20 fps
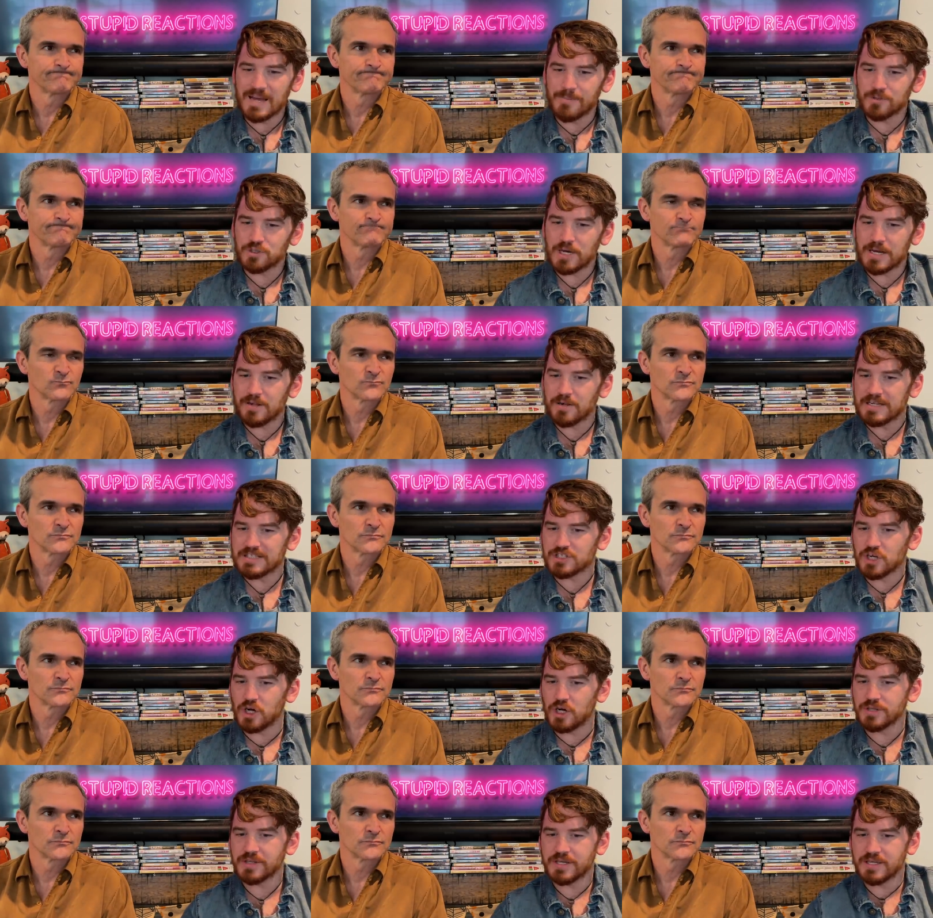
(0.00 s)
Speaker 1: trailer. It's
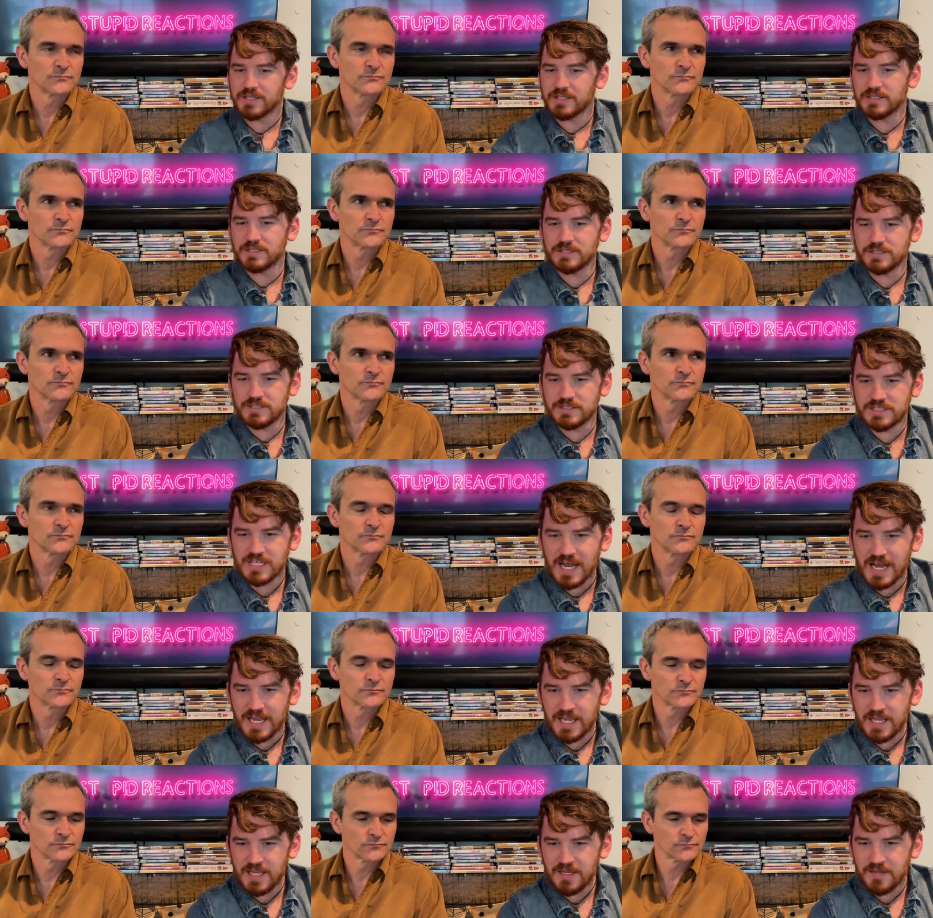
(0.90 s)
called
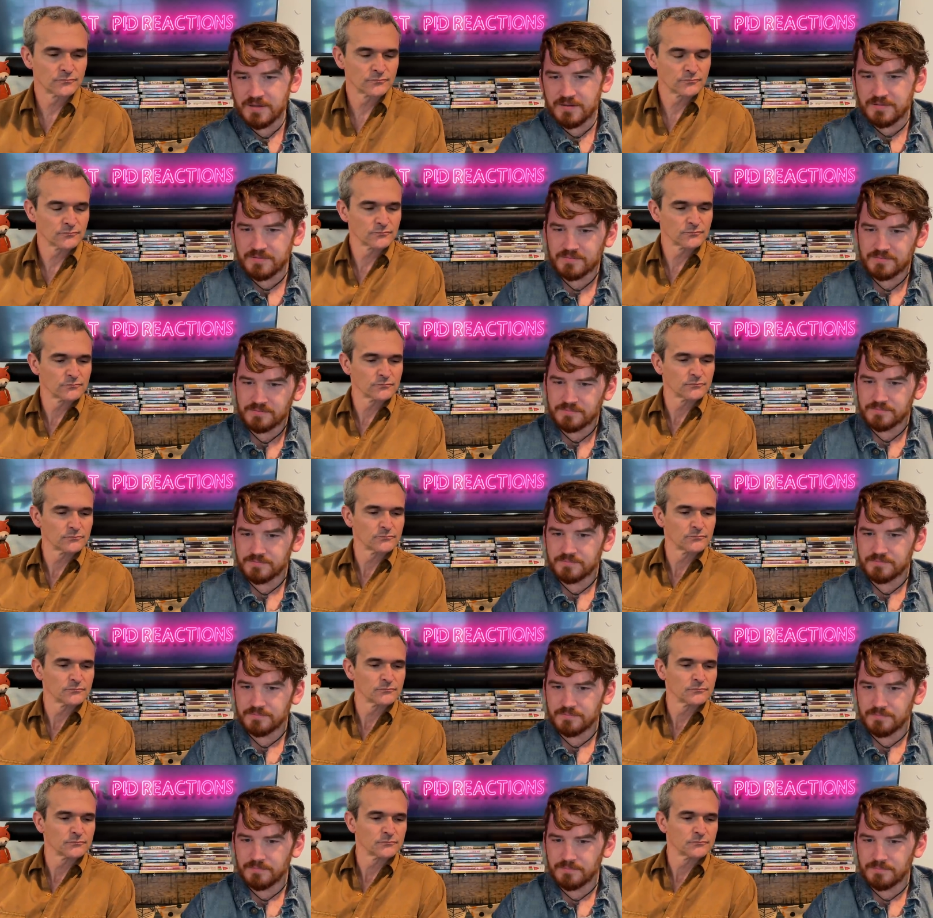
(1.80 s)
Jai
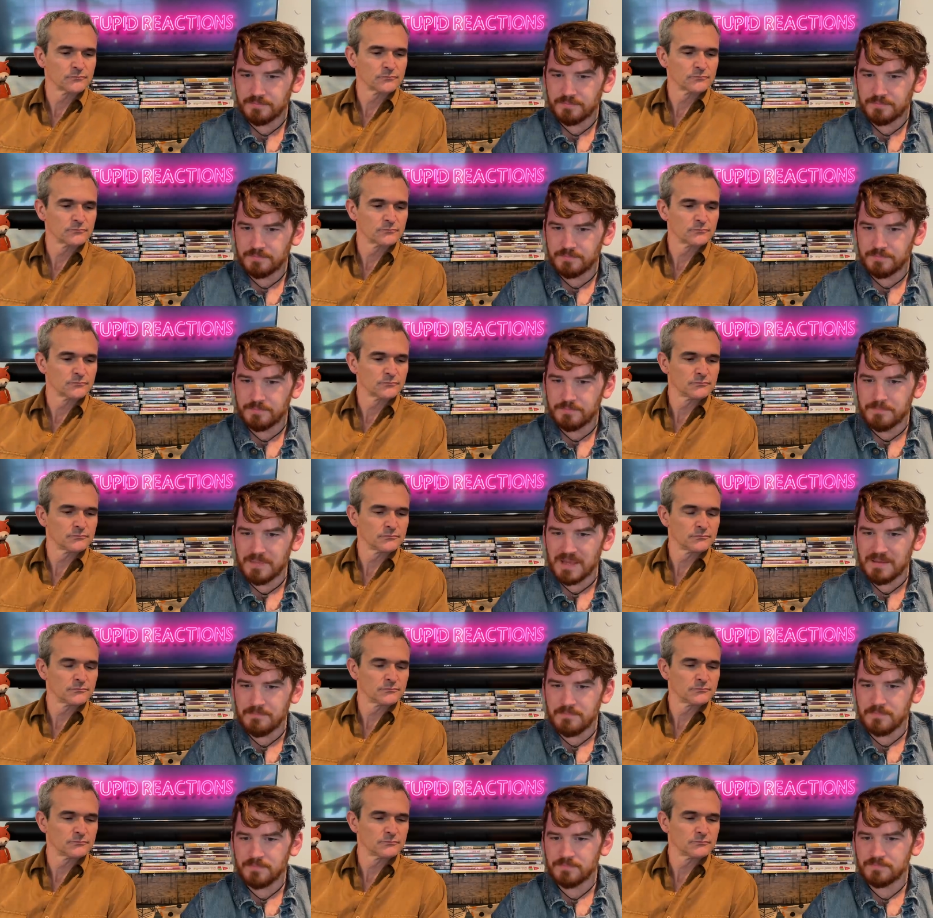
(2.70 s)

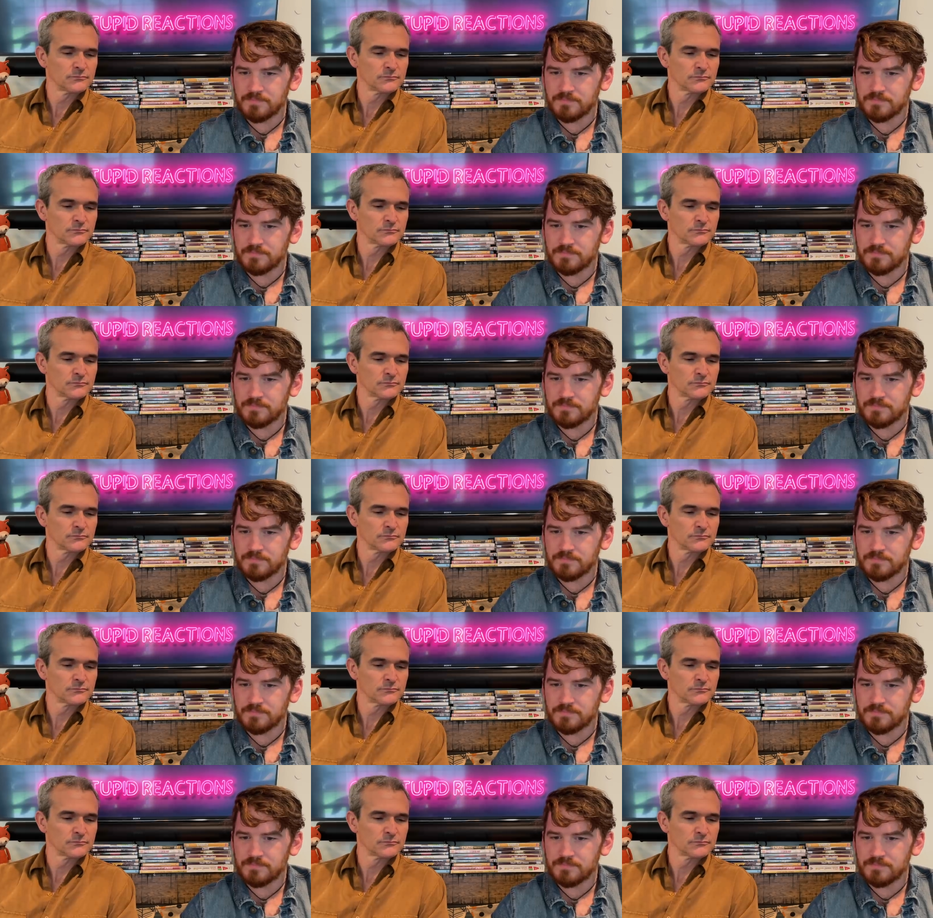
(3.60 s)
Bhim.